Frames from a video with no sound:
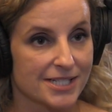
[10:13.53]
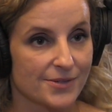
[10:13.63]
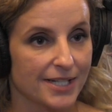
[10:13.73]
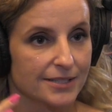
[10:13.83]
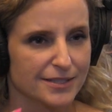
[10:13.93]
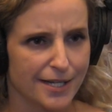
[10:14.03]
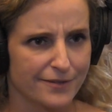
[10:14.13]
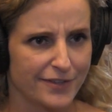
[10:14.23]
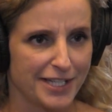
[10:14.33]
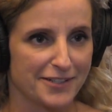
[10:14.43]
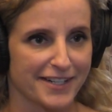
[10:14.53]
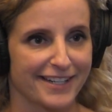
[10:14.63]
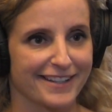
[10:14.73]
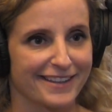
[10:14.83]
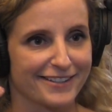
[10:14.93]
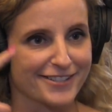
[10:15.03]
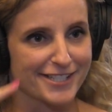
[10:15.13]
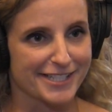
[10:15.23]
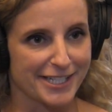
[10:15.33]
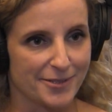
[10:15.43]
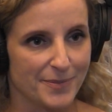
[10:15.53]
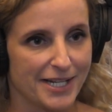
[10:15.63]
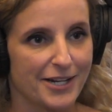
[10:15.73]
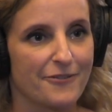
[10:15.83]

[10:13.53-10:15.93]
So I love hearing that there's just going to be